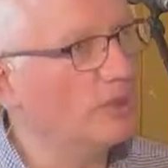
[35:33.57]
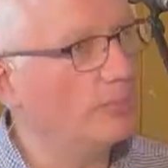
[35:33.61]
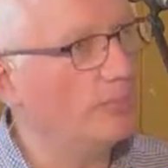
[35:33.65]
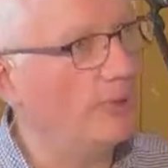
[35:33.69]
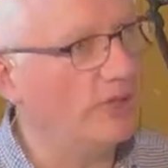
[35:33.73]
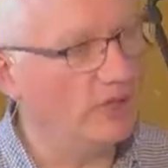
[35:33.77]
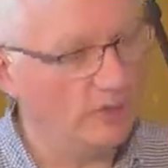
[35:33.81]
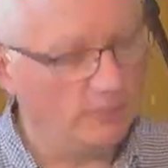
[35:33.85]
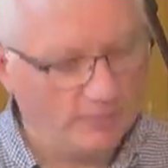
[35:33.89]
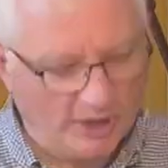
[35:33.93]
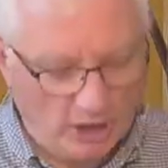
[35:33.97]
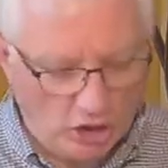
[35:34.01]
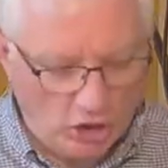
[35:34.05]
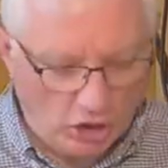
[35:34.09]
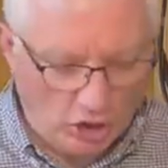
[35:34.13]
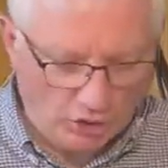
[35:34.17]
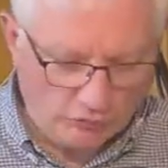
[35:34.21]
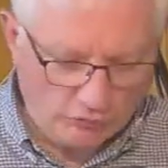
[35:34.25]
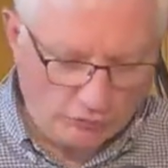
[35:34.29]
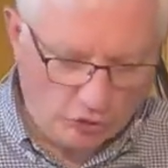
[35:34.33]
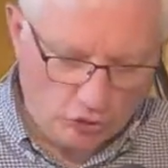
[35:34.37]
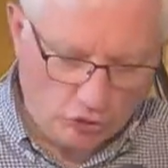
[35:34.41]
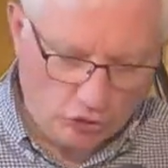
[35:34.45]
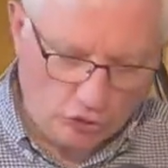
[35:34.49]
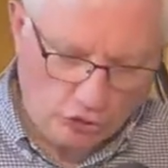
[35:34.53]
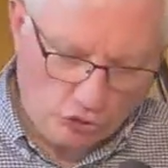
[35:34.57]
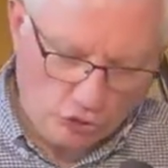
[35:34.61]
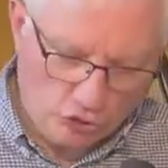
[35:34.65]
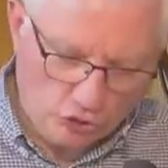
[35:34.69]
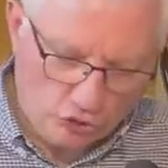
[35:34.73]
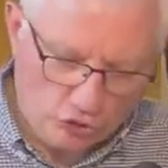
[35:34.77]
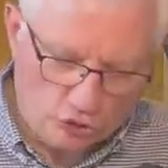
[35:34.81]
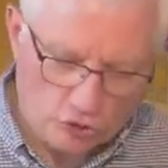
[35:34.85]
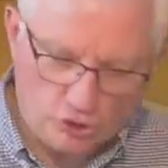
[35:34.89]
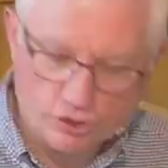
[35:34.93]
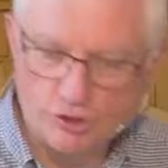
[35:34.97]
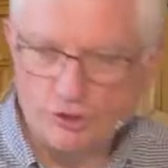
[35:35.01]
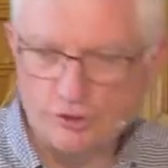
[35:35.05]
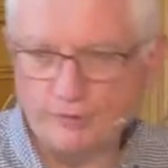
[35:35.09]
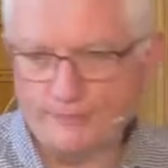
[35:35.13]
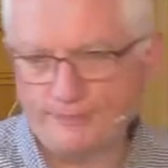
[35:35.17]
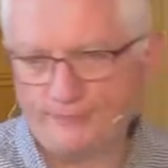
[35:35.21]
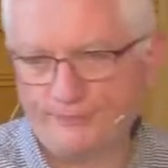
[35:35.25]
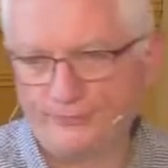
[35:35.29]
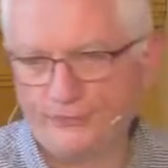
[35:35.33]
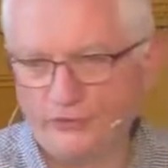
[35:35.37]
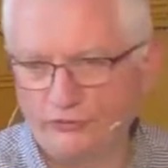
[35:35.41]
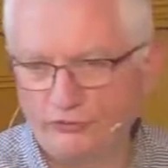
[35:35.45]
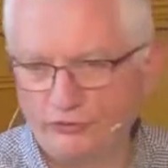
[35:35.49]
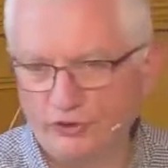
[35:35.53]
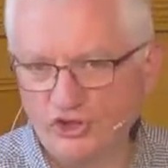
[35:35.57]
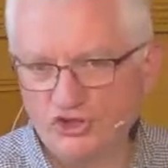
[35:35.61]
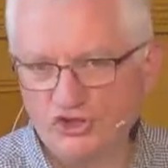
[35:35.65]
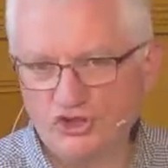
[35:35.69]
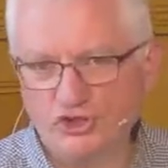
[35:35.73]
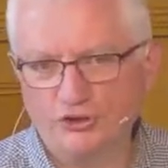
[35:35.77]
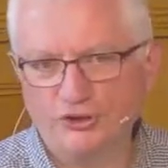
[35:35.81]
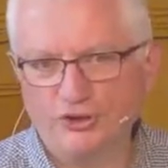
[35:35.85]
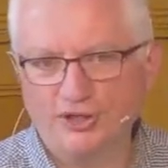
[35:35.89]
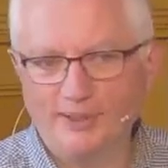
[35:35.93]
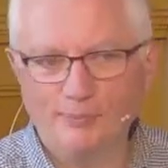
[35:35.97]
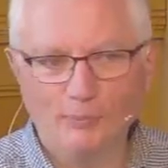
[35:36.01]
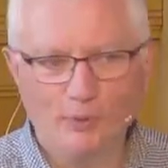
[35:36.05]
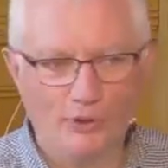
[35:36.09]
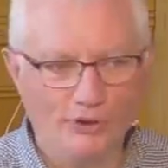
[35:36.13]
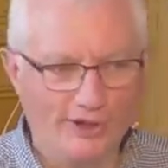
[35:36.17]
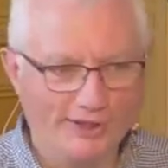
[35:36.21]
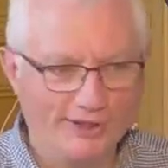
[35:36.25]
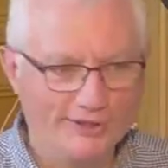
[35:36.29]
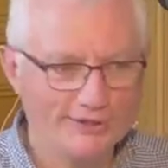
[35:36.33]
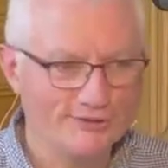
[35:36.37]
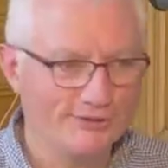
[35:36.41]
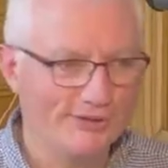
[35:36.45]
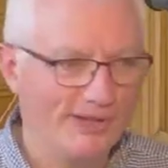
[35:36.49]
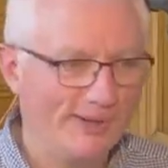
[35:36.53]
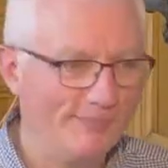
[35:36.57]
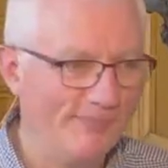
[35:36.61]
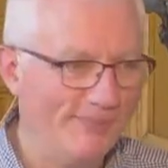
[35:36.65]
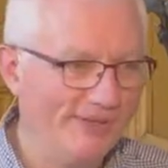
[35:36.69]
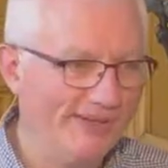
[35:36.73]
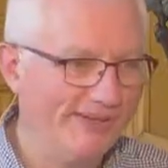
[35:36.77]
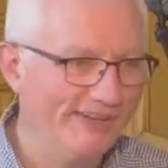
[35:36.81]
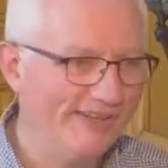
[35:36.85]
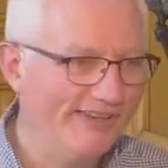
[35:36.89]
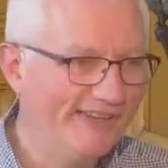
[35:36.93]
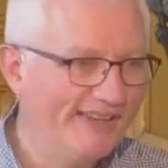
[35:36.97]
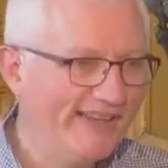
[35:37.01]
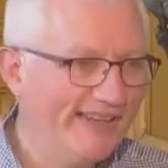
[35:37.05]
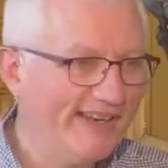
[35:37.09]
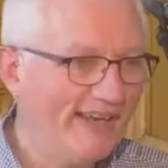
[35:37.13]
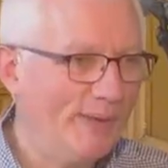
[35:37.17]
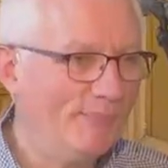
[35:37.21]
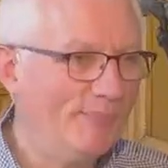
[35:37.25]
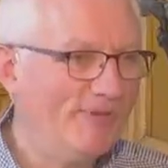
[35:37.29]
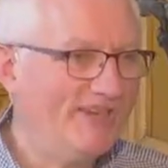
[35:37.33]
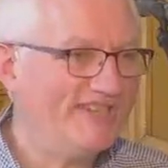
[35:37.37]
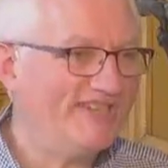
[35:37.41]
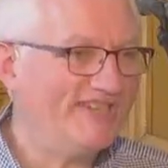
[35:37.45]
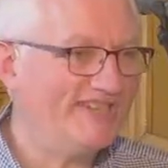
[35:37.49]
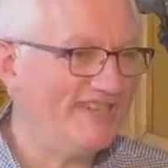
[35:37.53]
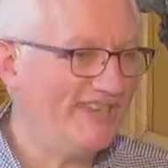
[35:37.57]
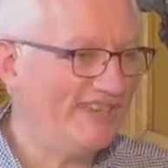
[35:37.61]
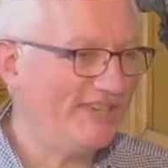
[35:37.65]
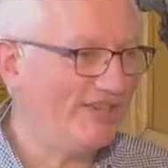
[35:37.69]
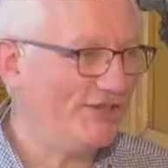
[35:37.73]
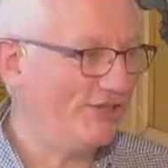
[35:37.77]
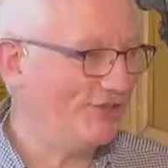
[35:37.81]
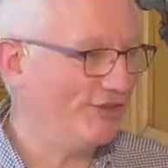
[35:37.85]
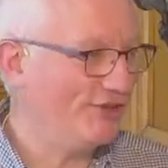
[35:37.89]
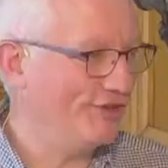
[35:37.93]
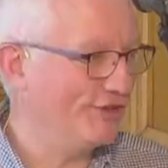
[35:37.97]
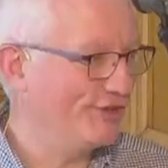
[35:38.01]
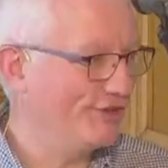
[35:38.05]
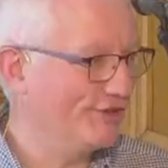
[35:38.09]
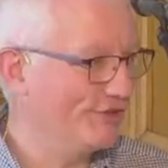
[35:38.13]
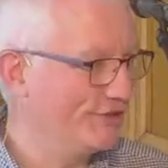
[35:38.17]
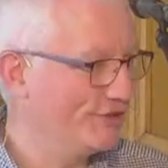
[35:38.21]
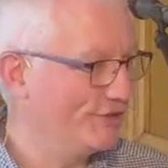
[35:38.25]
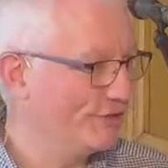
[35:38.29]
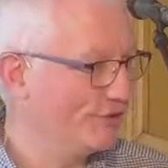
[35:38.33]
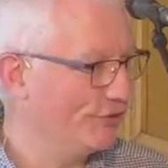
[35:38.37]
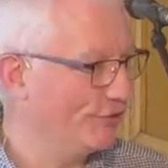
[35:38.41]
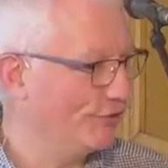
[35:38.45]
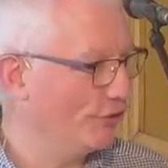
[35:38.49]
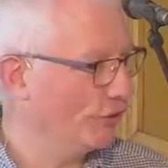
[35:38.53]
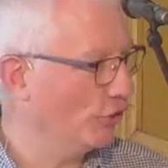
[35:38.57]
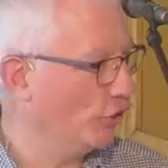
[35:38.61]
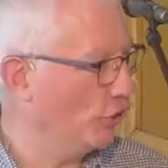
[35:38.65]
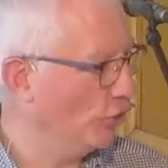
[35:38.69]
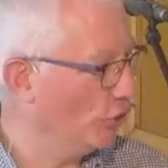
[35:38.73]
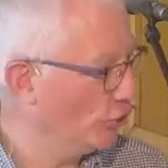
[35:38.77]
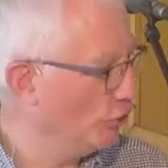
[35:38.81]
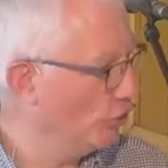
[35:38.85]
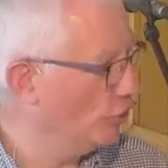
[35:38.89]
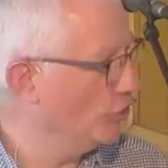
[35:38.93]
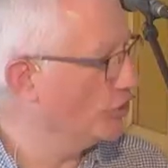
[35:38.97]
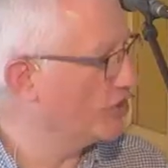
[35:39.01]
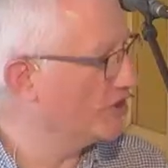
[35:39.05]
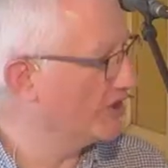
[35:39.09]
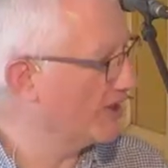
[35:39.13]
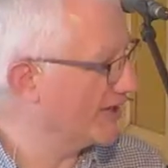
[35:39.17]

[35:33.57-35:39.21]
appear to be a lot of good news for a Sunday morning. So let me take you to the good news